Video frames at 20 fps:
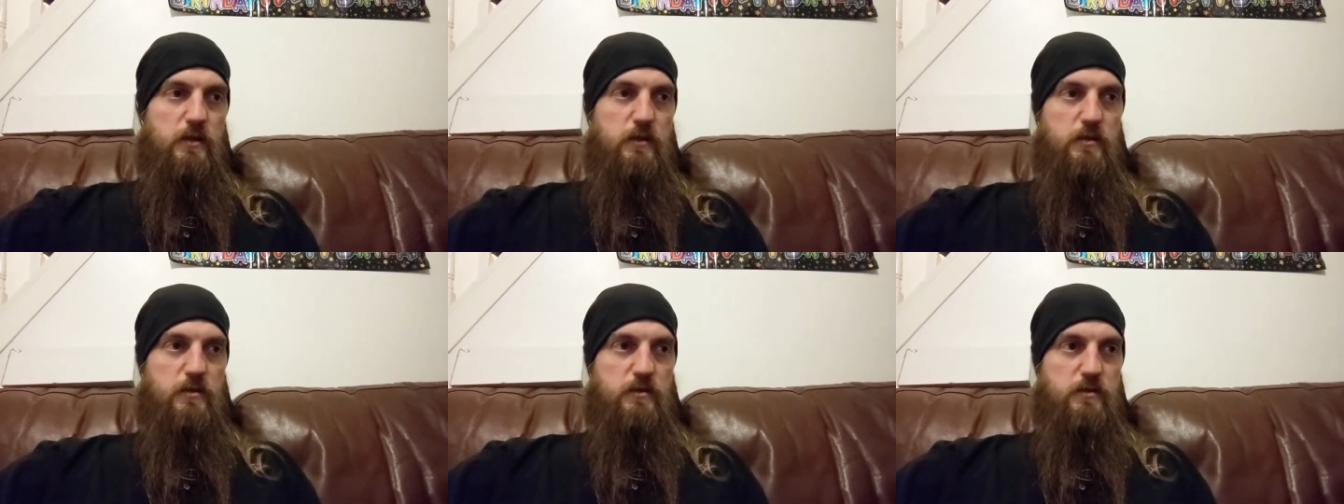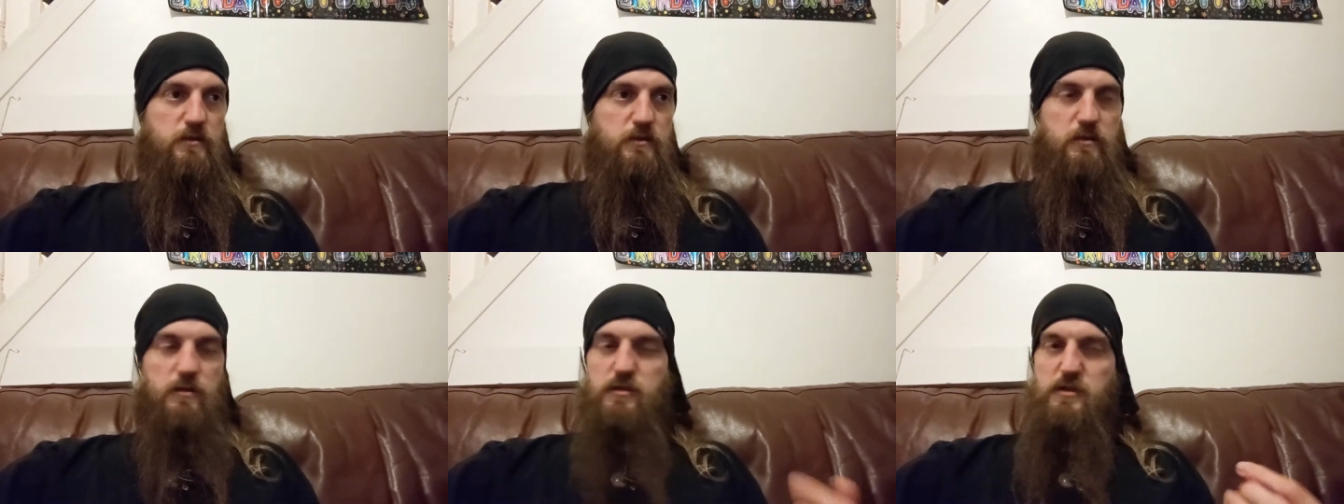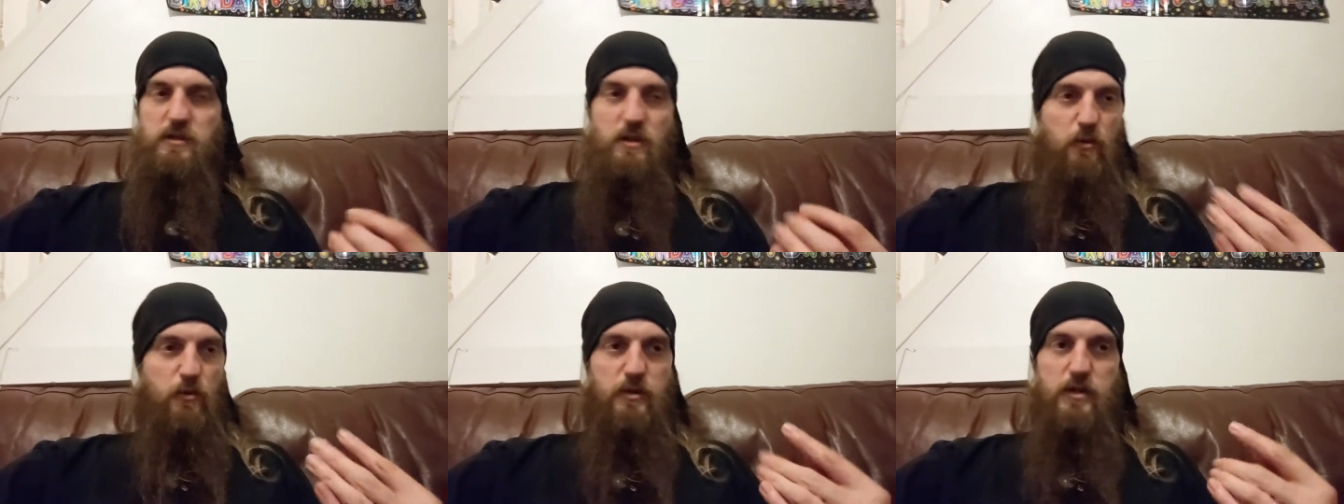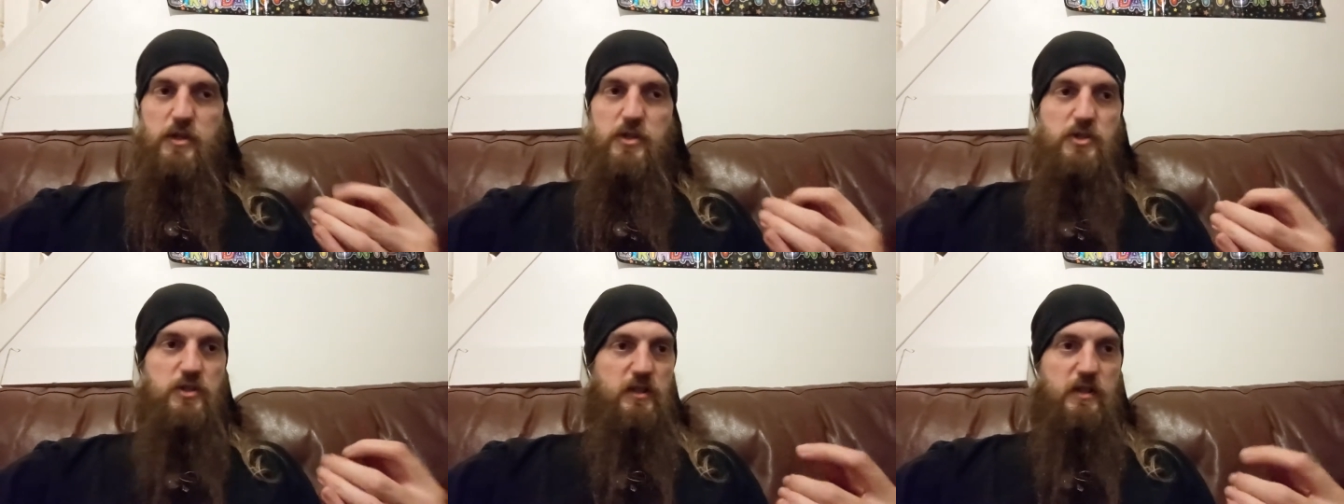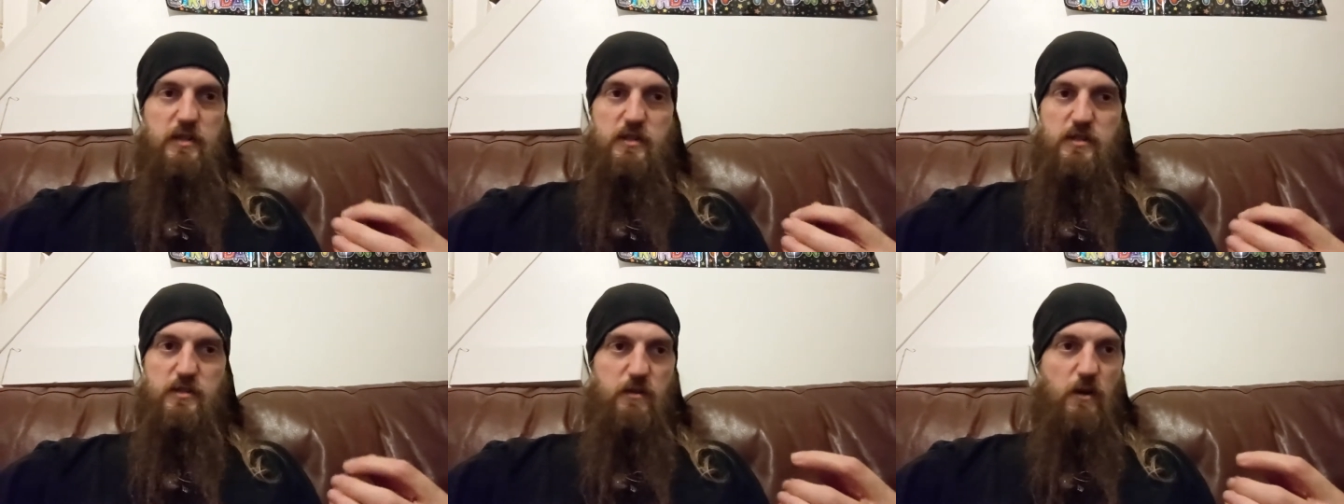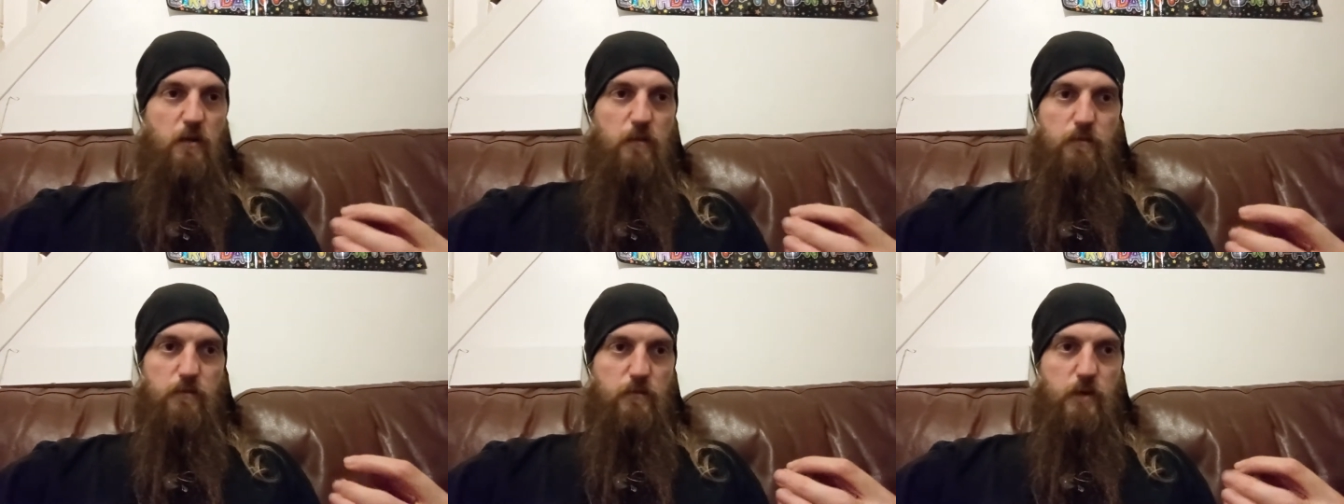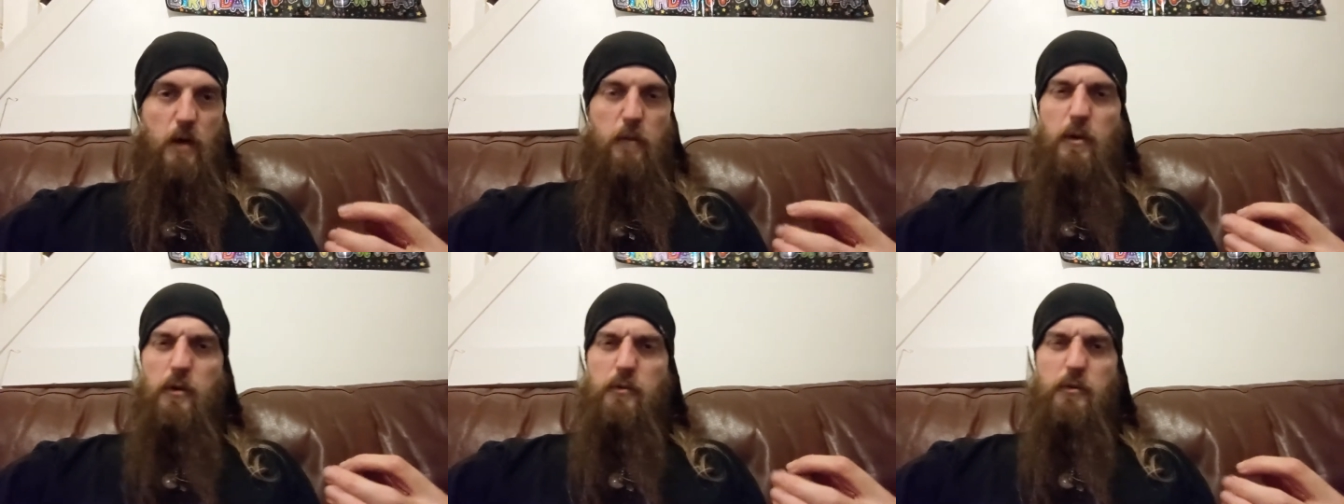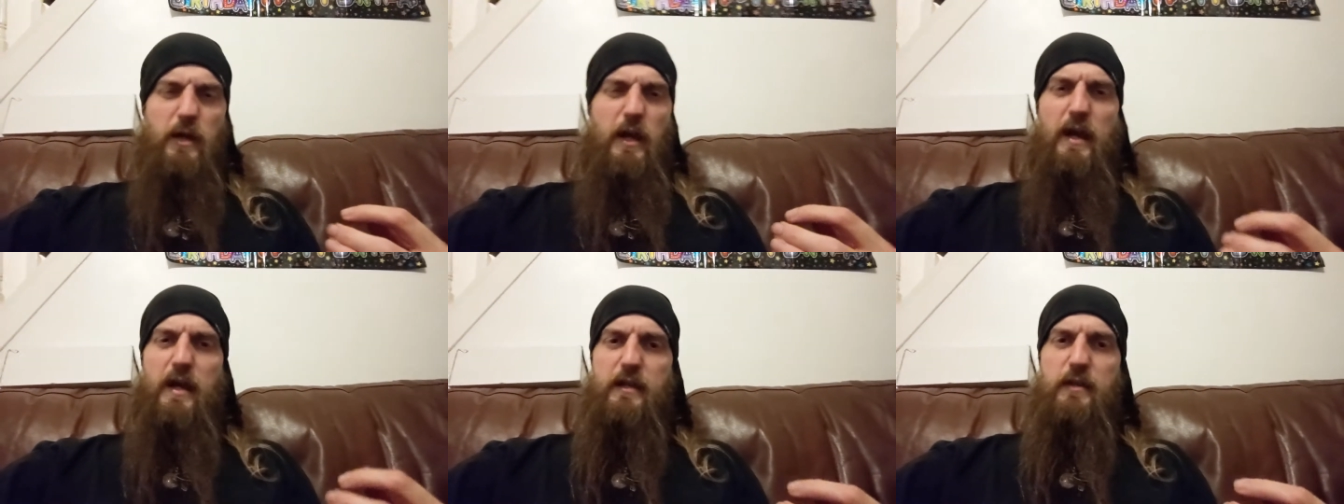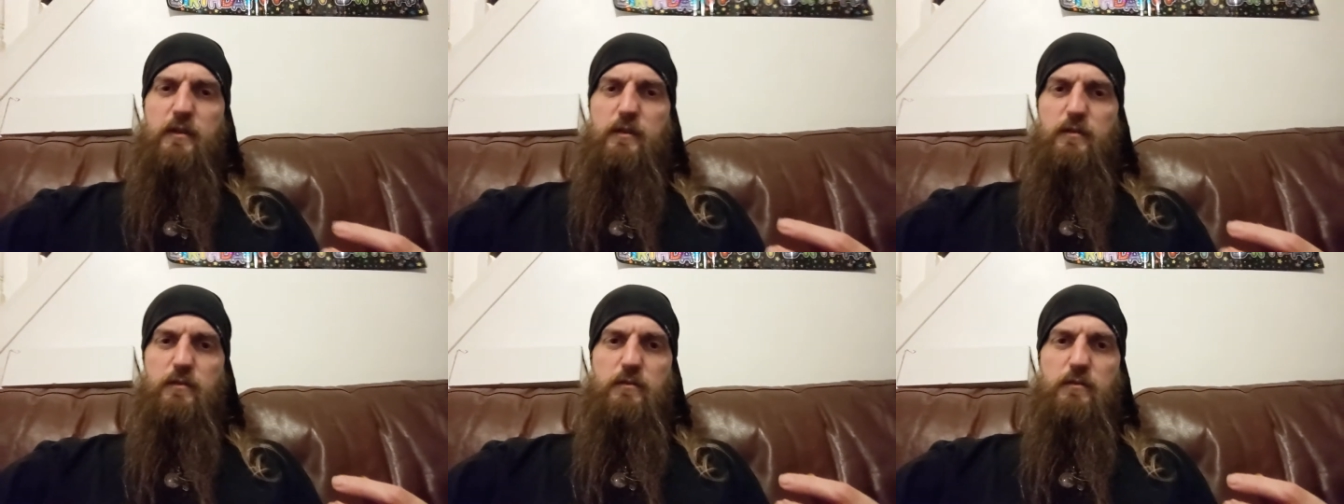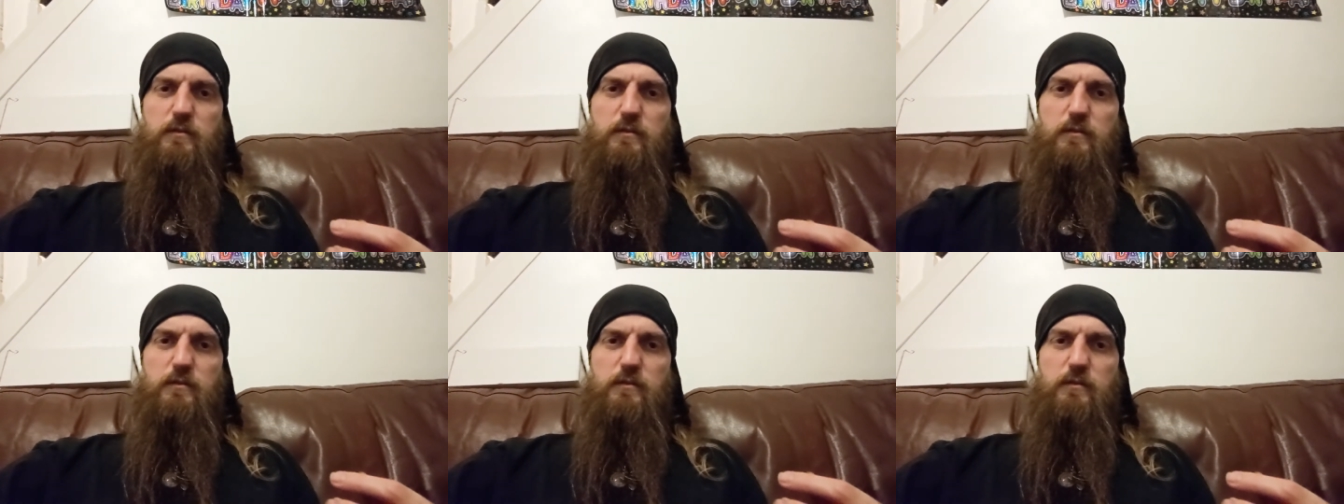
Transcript: is, because you know initially I'm I'm okay,